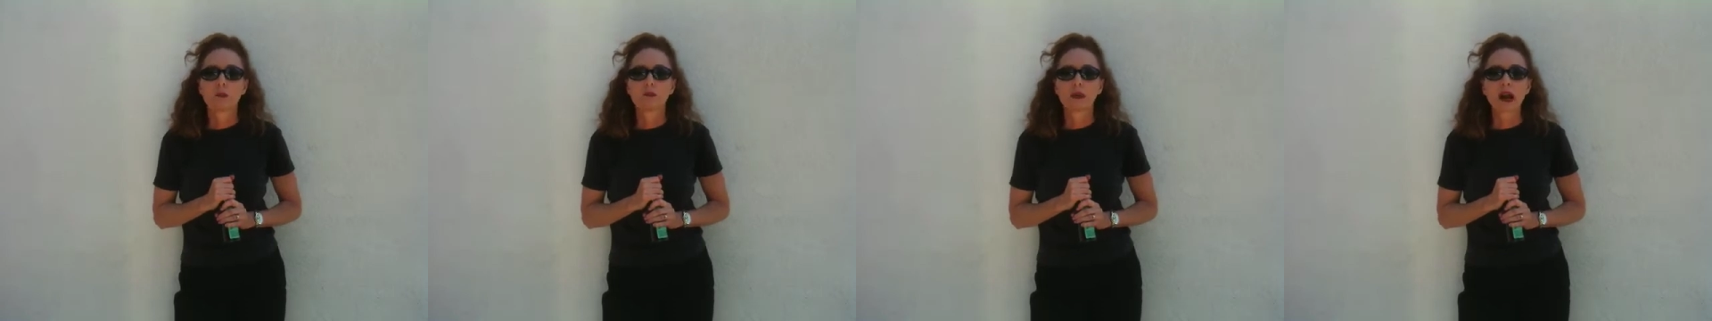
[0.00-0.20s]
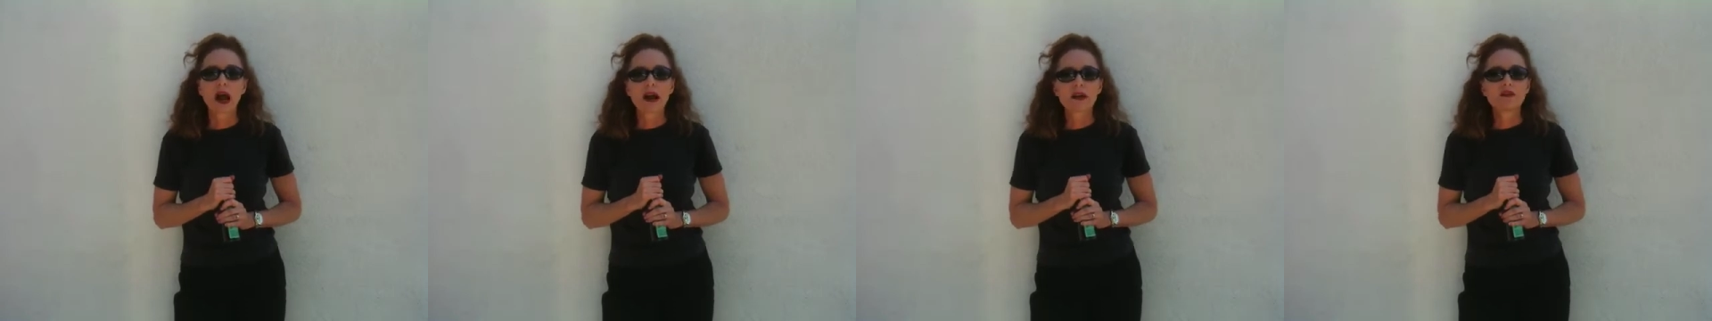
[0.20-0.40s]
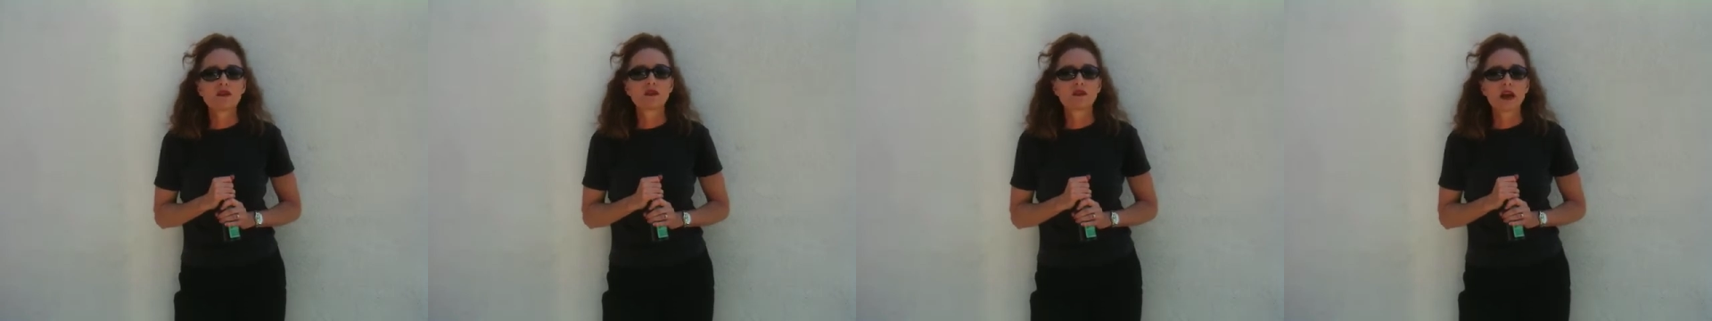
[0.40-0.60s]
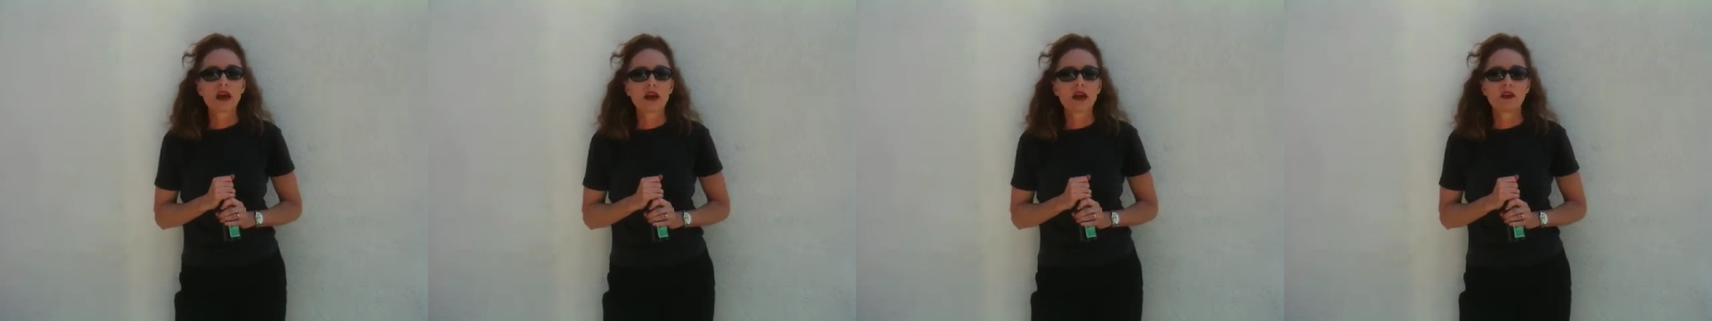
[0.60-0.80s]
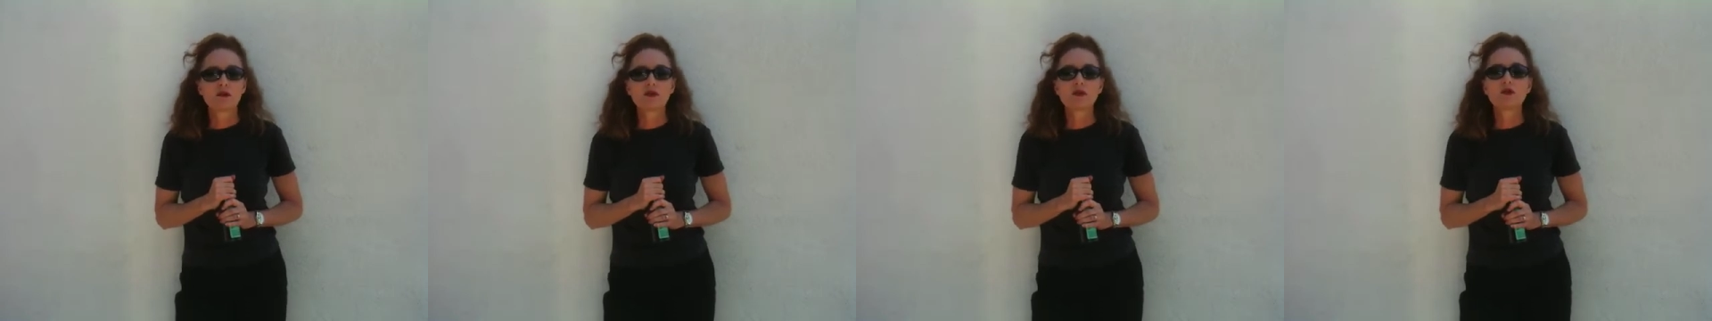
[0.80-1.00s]
But I'd
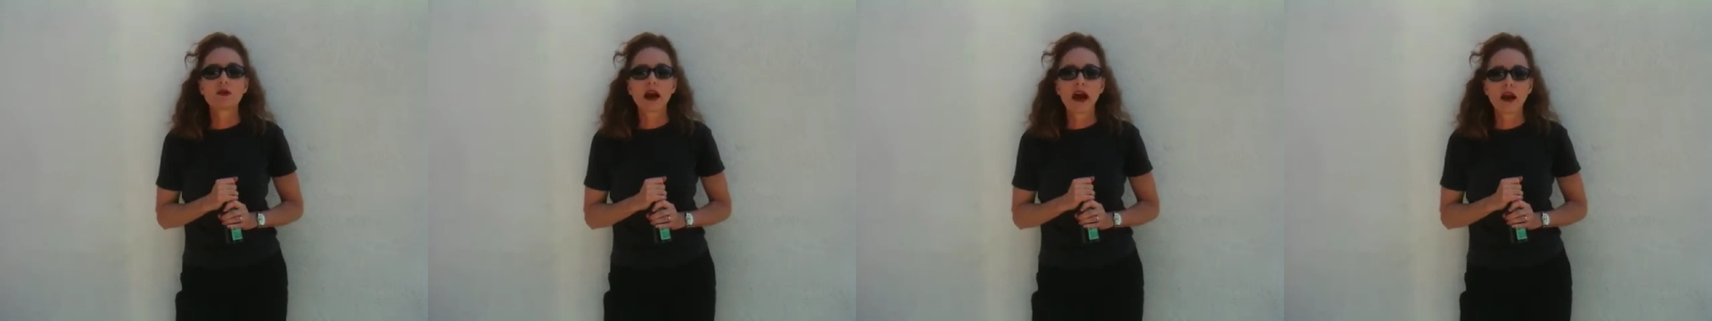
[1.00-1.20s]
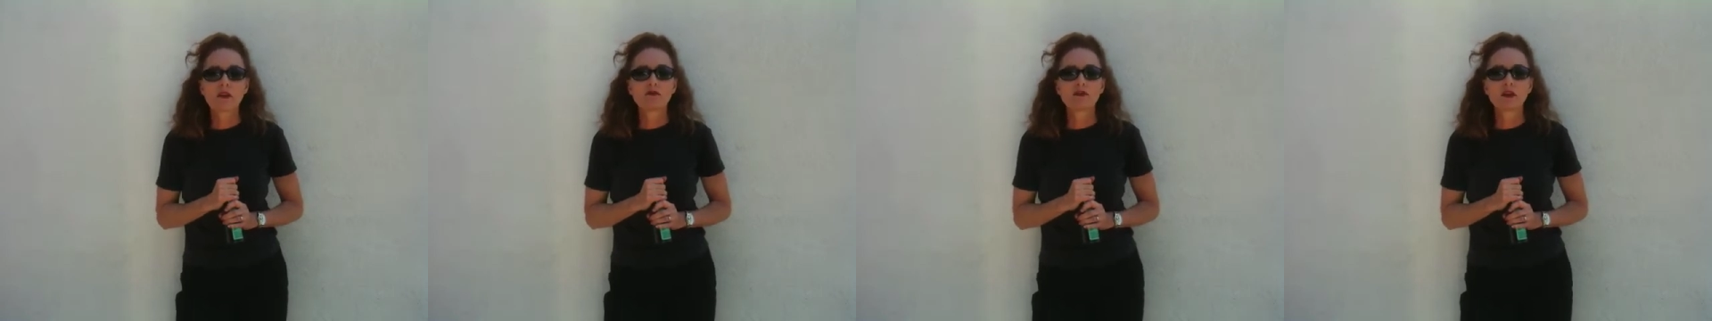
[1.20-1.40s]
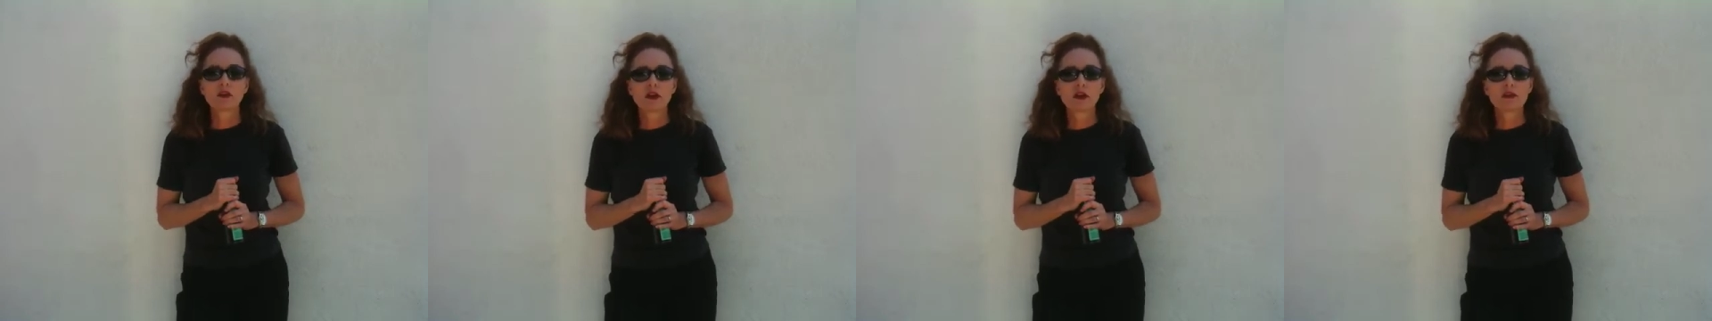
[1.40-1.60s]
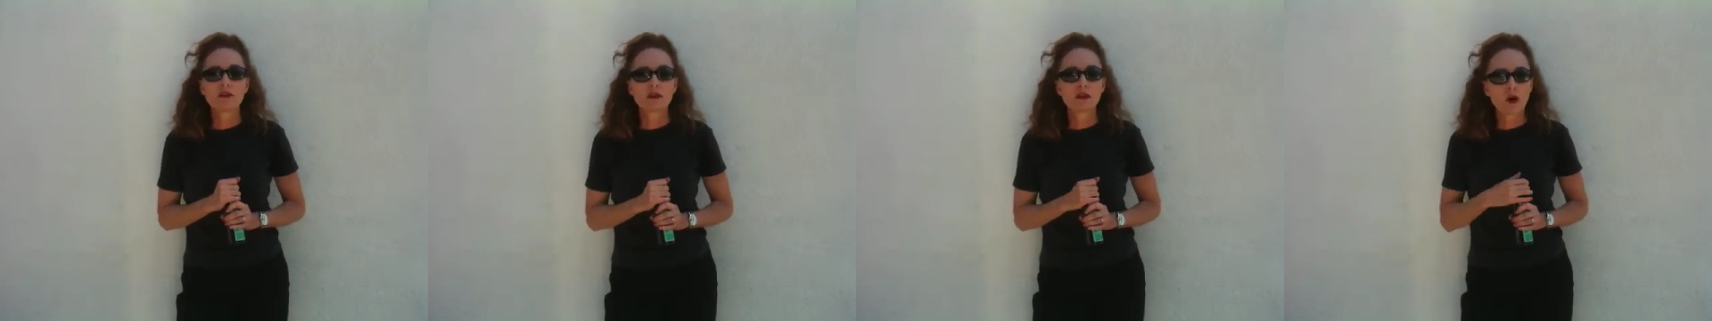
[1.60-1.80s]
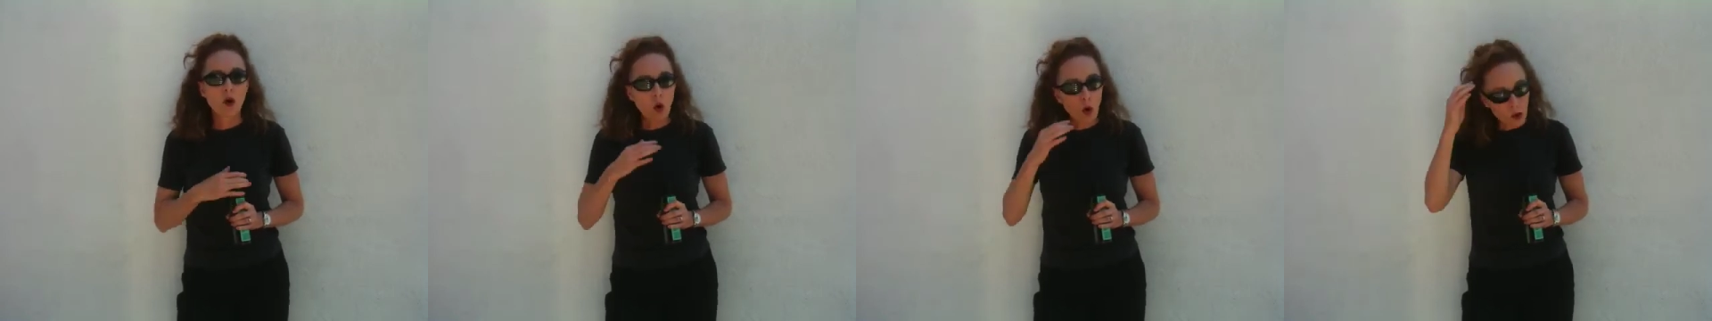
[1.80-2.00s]
say if you have very
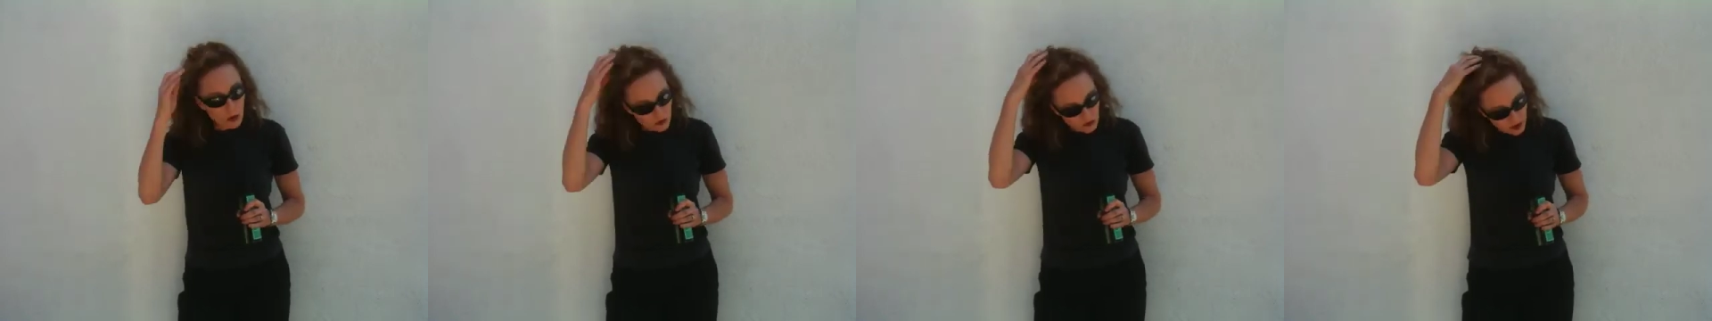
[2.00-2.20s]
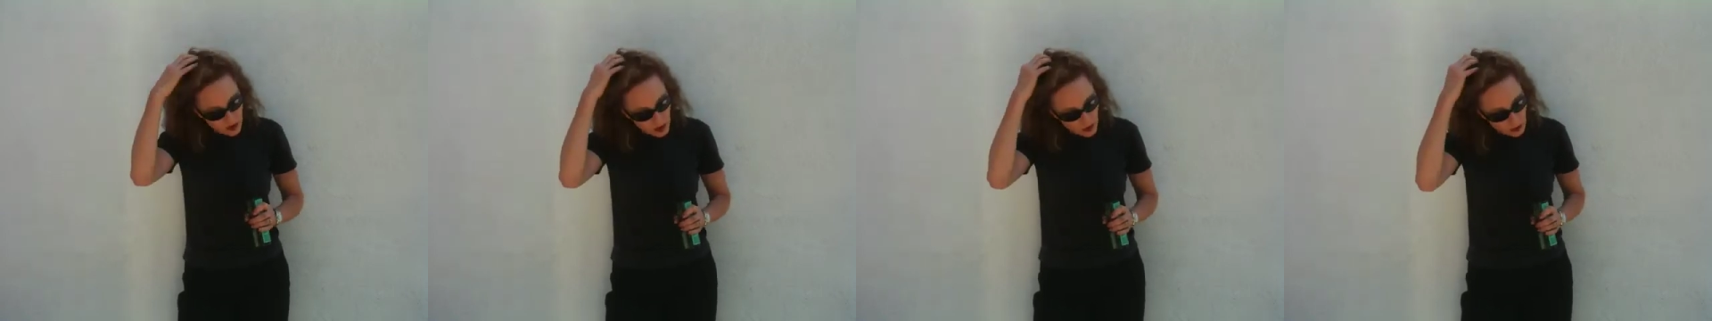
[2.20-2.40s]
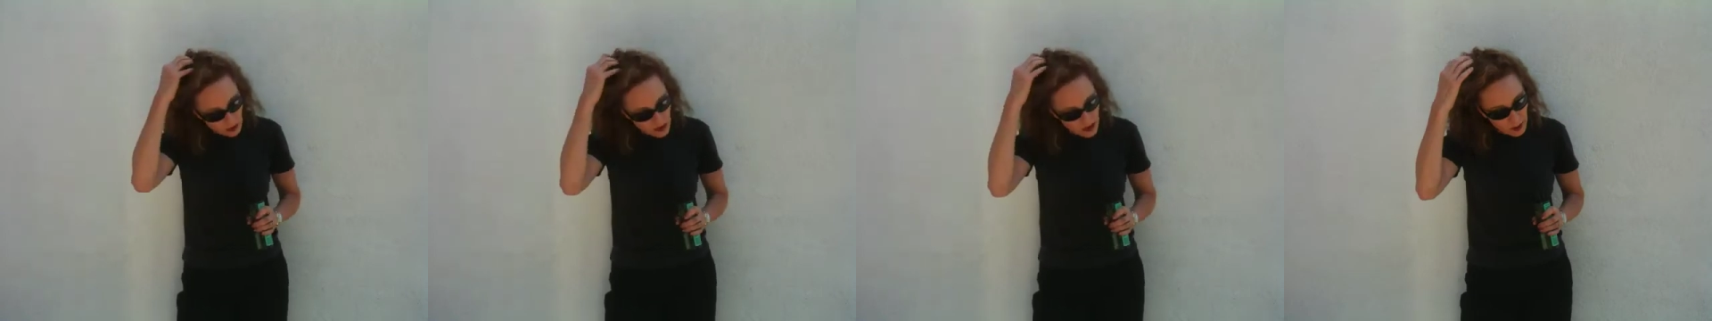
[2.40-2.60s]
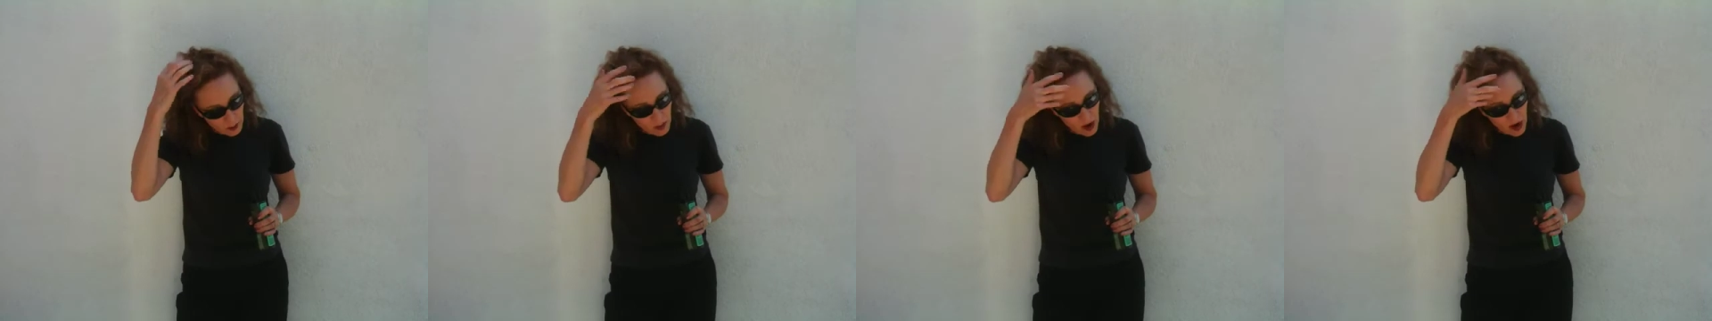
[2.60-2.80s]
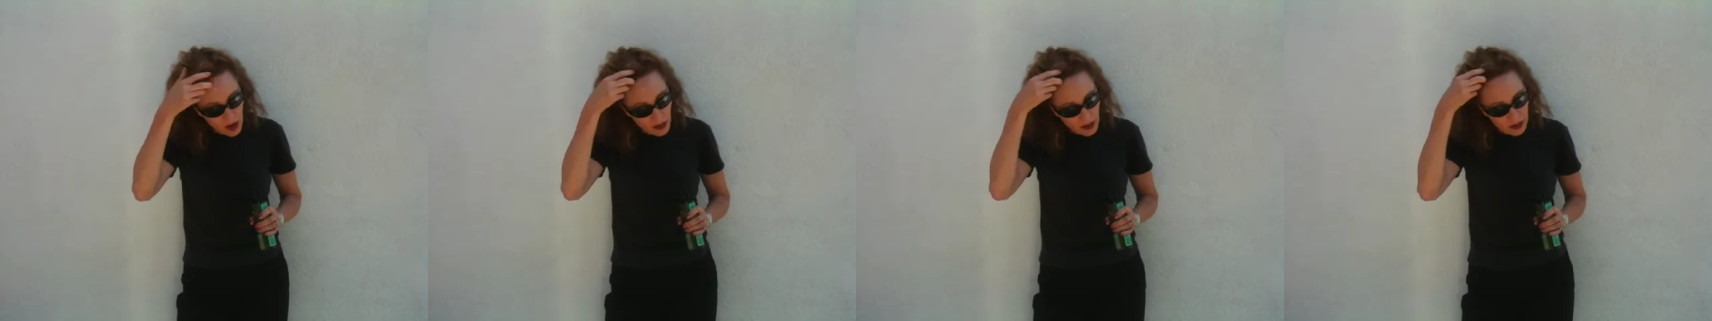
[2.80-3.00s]
coarse hair like
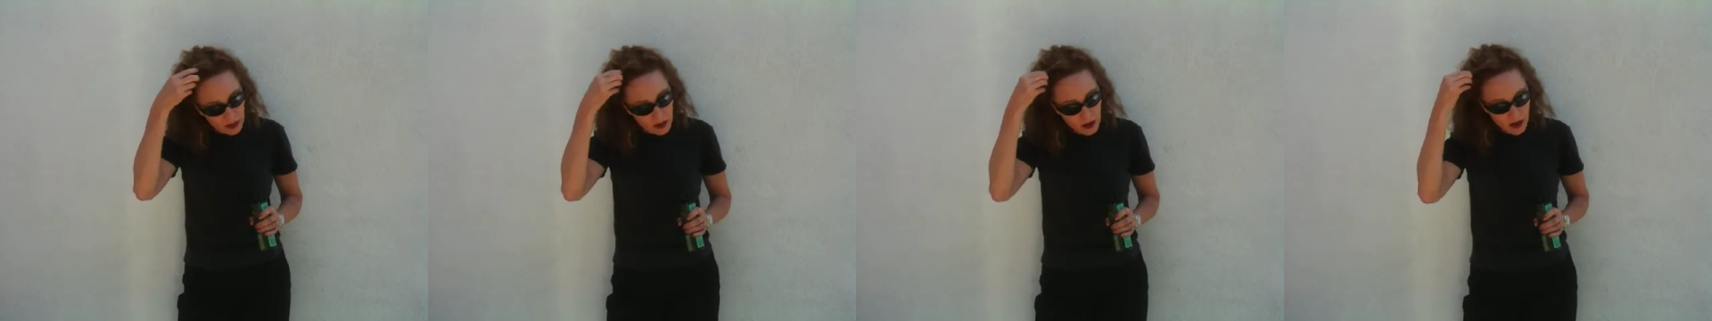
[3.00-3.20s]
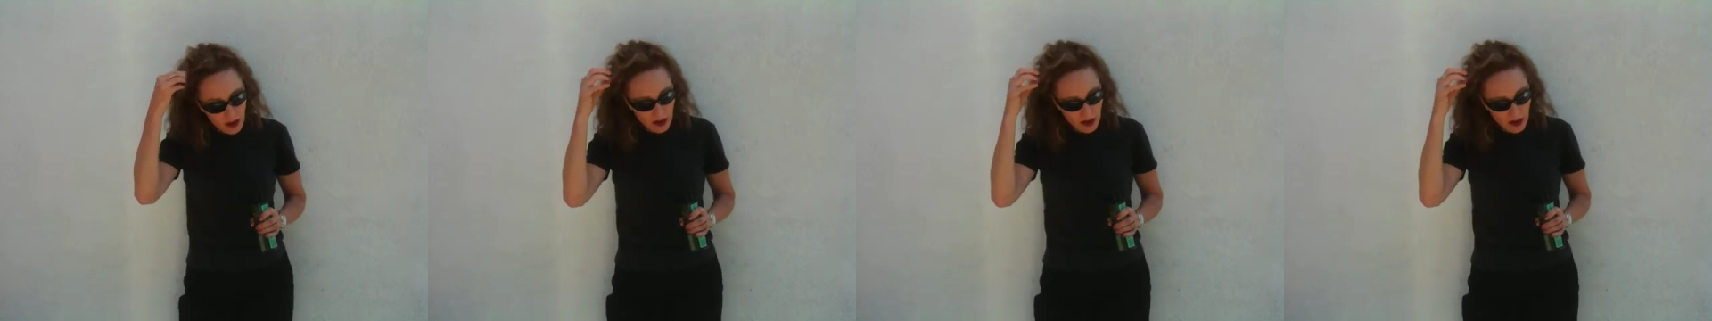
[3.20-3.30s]
mine,